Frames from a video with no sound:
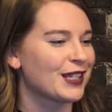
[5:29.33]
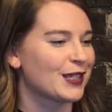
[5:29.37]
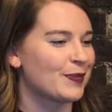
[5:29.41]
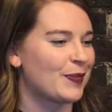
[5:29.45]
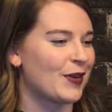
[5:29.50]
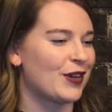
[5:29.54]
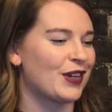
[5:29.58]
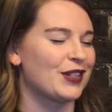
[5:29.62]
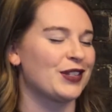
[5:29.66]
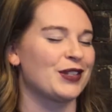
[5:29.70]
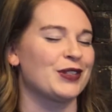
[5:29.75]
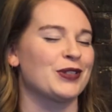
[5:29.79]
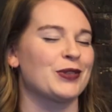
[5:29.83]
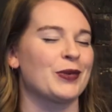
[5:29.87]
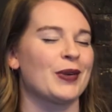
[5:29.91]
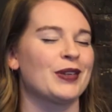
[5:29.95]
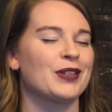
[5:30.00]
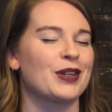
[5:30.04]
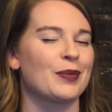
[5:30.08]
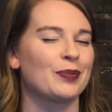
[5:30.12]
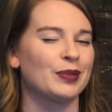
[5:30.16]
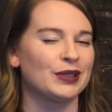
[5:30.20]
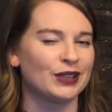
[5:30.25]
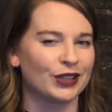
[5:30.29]
experiences, you
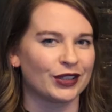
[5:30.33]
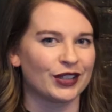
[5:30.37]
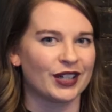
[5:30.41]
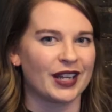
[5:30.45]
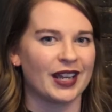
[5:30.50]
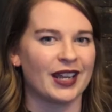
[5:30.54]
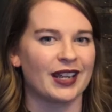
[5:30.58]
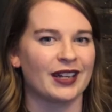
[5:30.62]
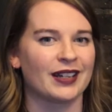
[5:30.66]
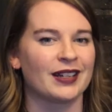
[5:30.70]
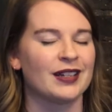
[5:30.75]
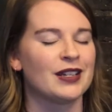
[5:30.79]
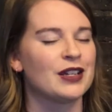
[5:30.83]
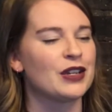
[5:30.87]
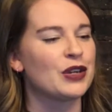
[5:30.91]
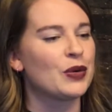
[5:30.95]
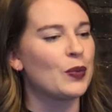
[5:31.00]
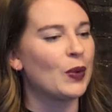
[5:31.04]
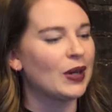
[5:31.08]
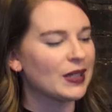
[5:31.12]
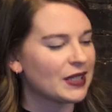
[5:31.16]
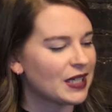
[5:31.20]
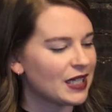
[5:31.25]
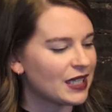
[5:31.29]
end up learning
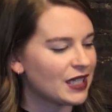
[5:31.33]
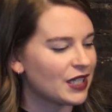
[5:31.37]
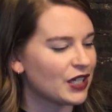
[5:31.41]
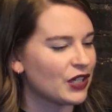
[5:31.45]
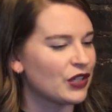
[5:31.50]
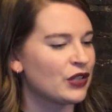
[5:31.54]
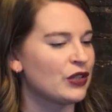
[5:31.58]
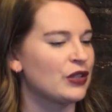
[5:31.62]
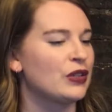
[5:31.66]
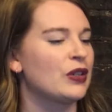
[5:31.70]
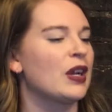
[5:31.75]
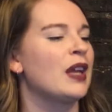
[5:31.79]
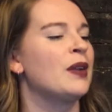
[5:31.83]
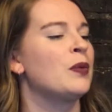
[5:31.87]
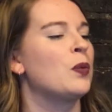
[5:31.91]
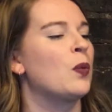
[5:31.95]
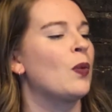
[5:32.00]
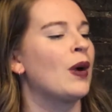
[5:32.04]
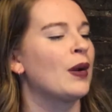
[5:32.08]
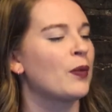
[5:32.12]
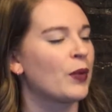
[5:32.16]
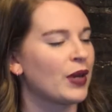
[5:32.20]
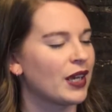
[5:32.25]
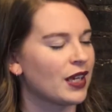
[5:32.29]
yes. what to do and
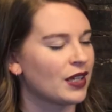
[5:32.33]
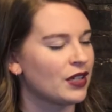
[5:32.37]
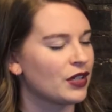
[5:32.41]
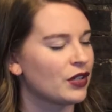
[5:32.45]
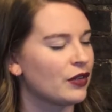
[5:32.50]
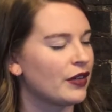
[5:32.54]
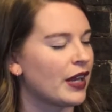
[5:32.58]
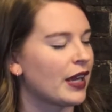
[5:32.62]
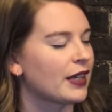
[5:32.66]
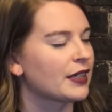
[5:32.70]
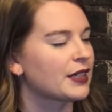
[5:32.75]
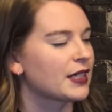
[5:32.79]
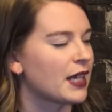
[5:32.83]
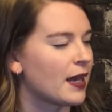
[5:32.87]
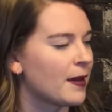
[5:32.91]
what we can do next